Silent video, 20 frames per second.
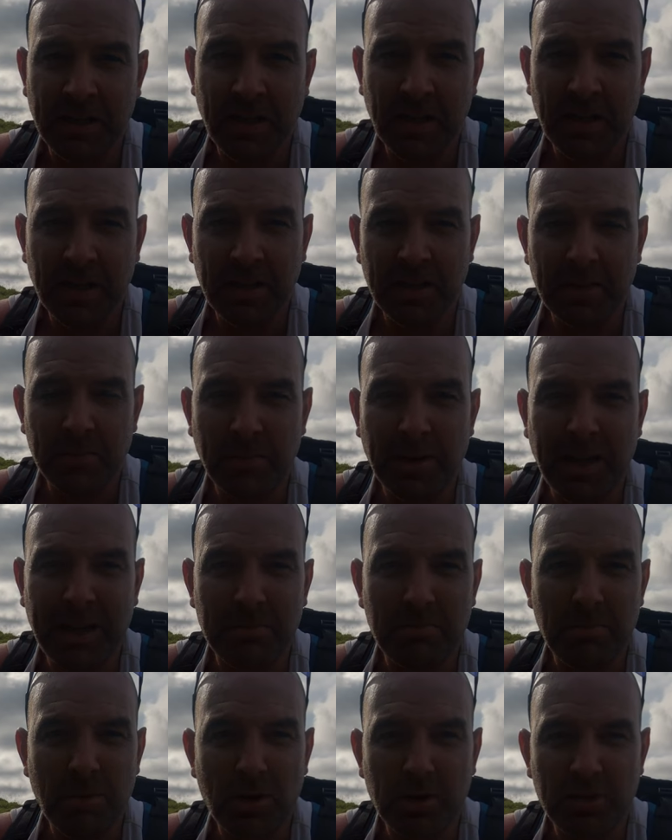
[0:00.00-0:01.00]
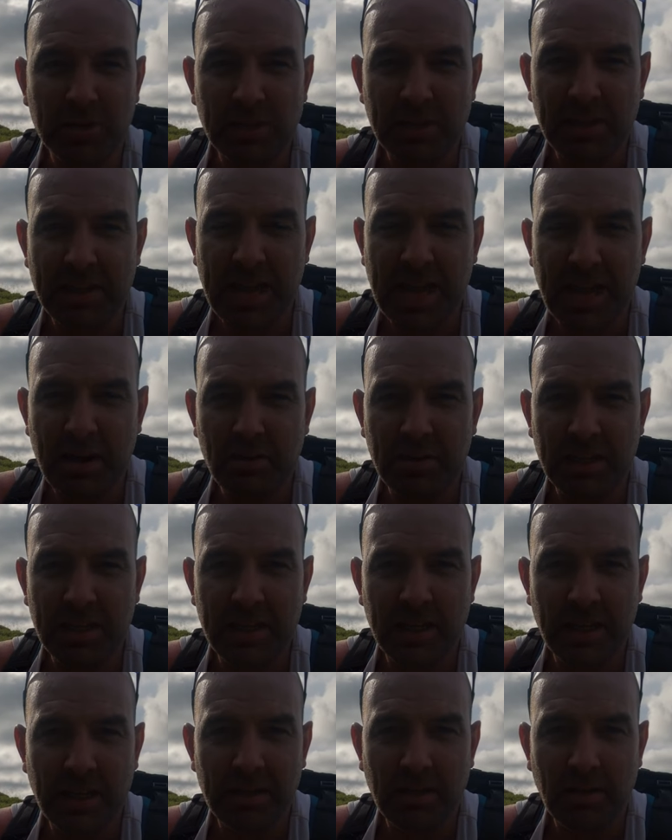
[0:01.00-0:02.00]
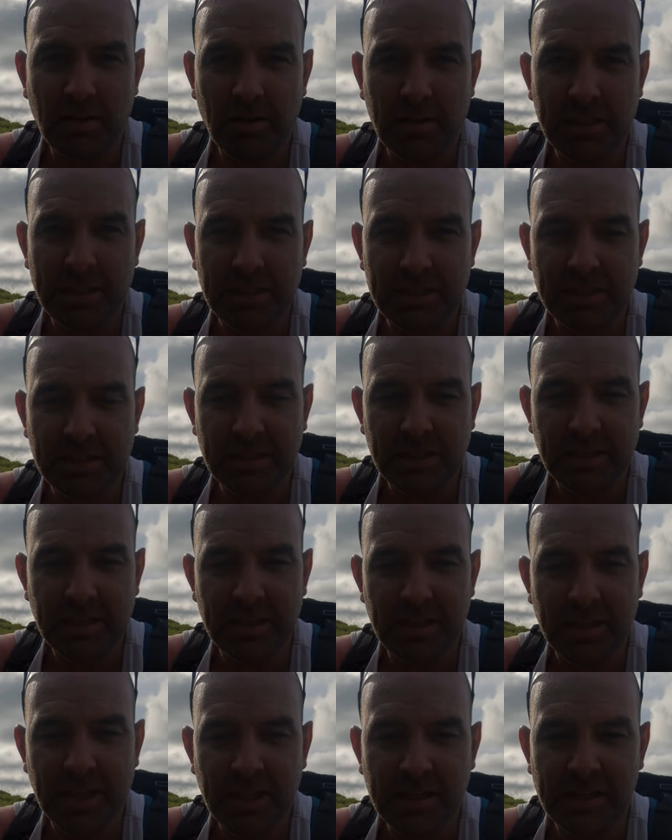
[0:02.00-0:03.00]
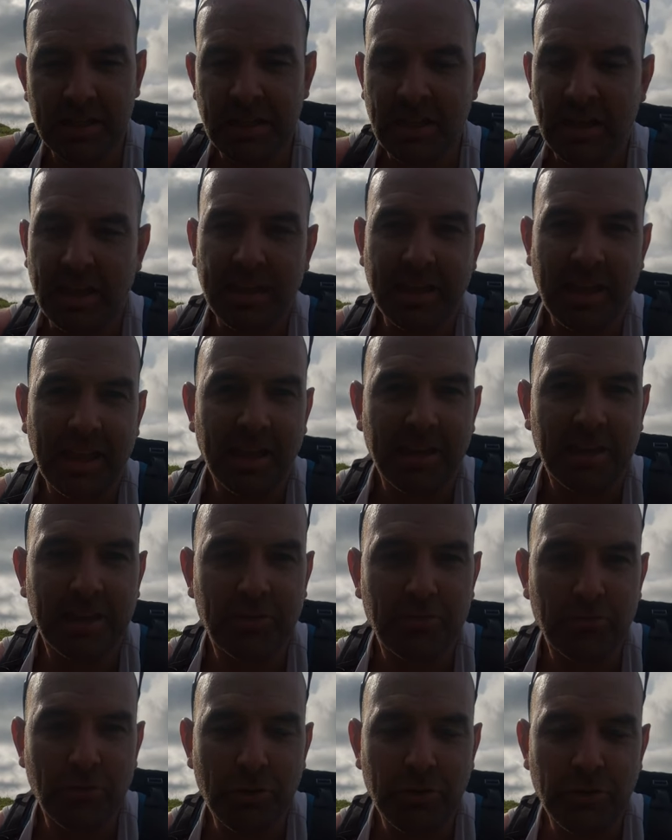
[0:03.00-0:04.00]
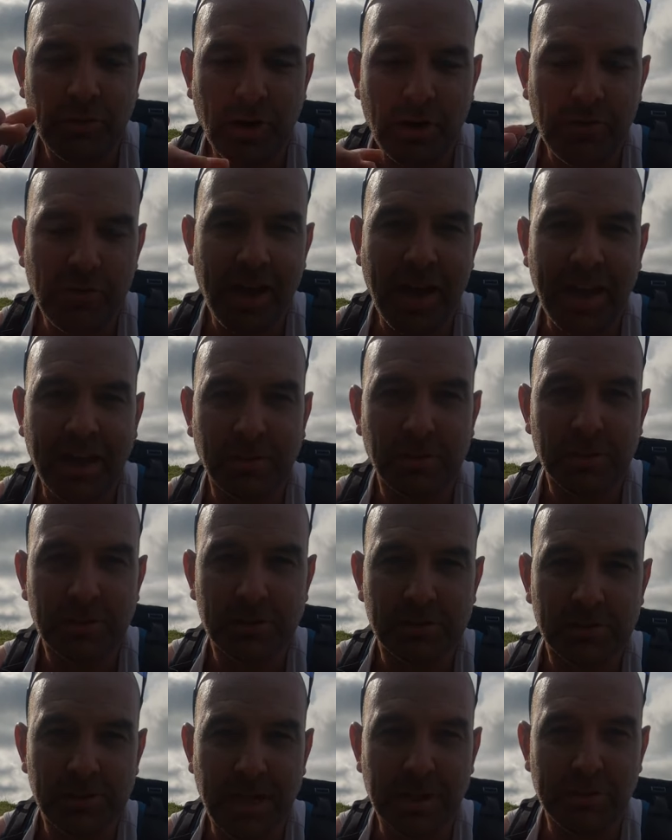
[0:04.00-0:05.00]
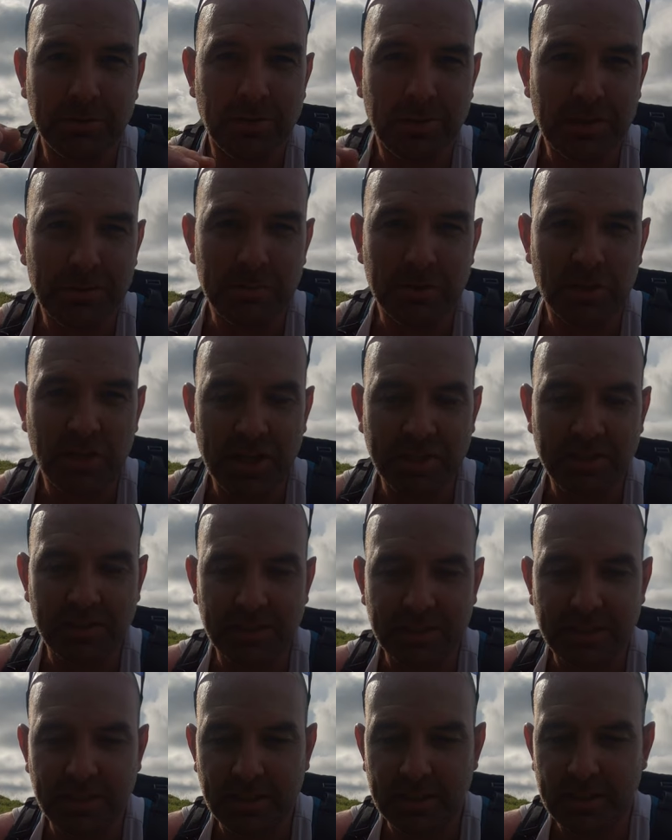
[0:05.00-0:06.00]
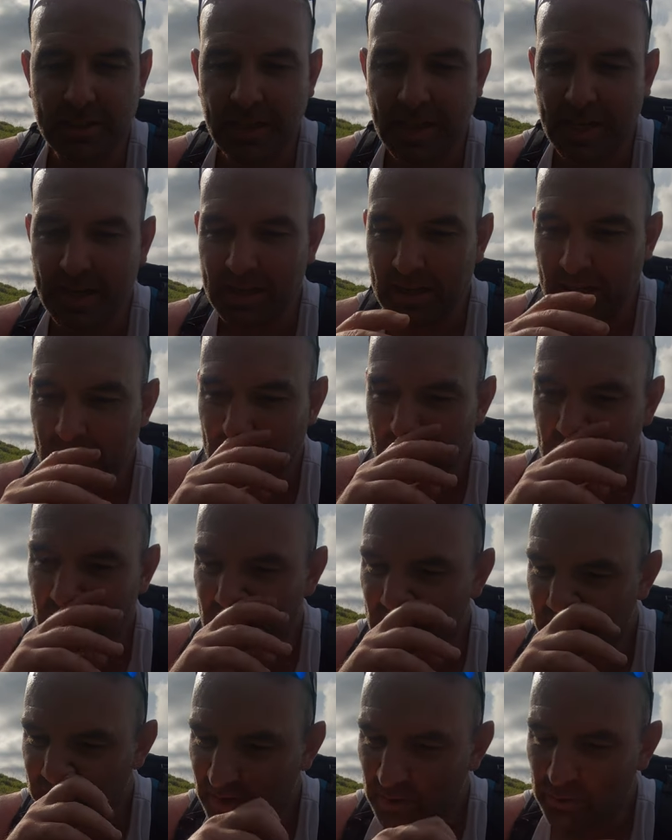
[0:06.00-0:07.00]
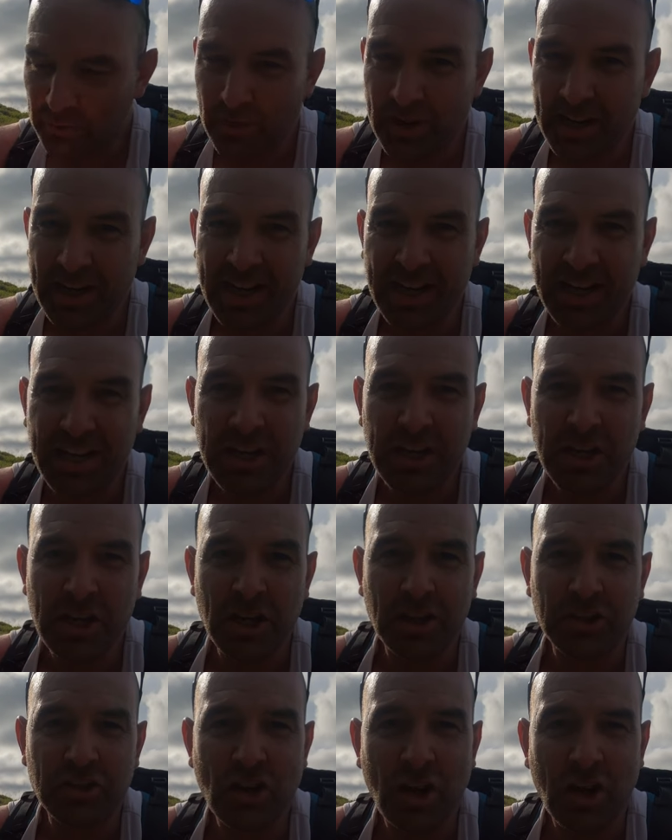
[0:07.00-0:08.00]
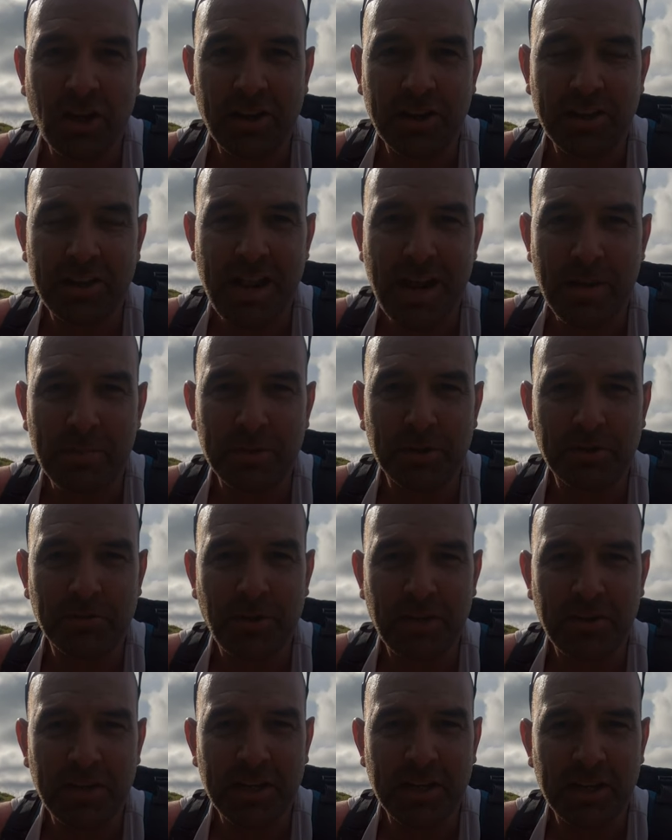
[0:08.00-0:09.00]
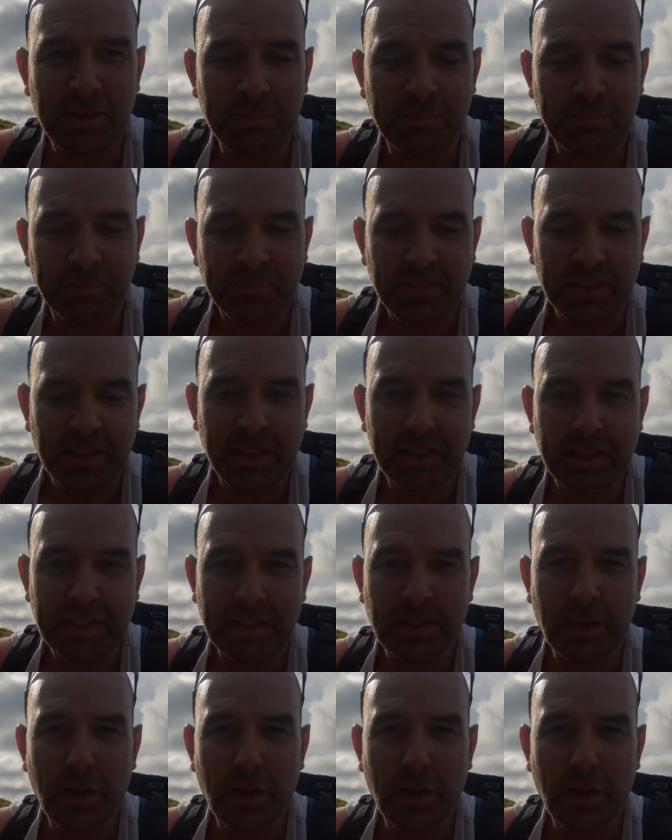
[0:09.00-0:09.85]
uh, the black moss and the algae and the lichen in there. That roof overhang was absolutely majestic in there. I uh, felt very dark and atmospheric. And then